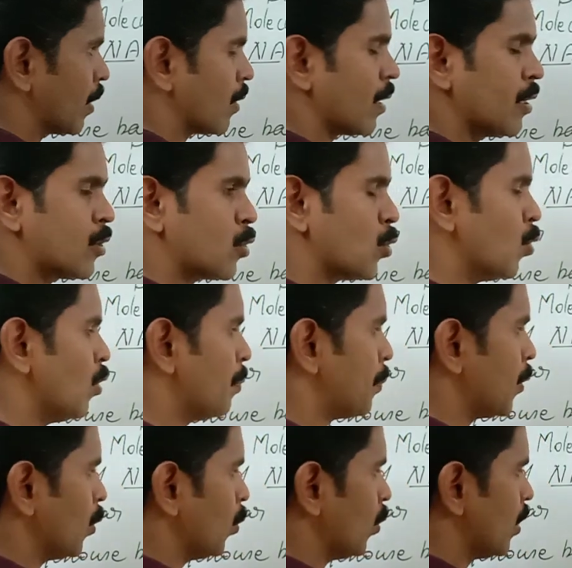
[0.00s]
Okay, 2
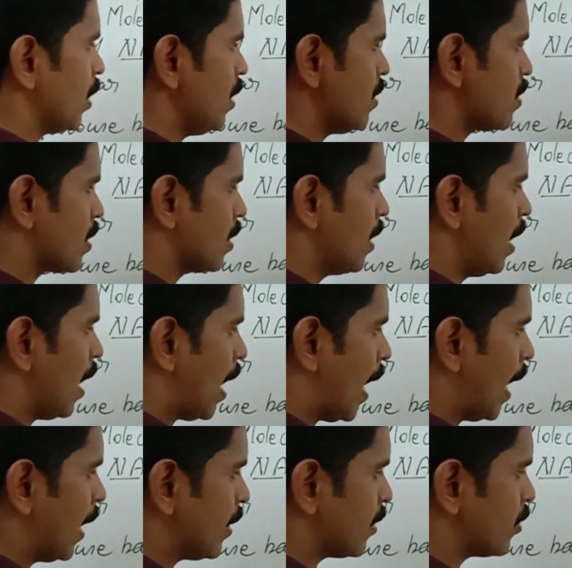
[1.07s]
purines
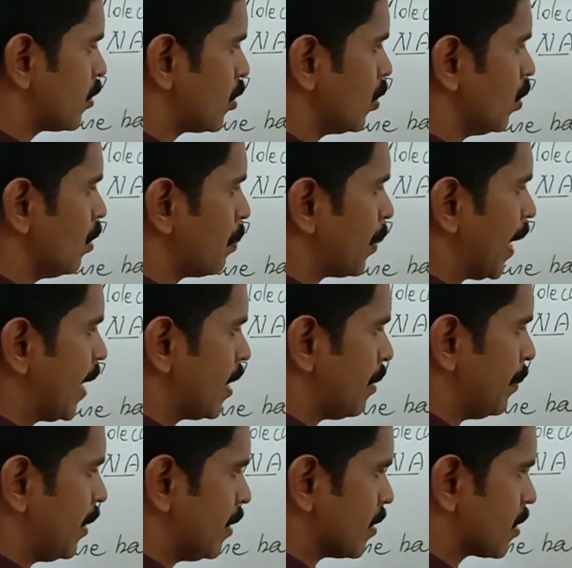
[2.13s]
and 2
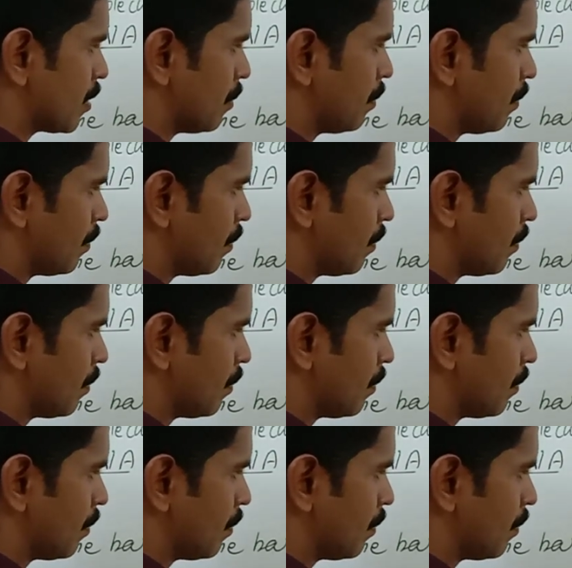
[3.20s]
pyrimidines.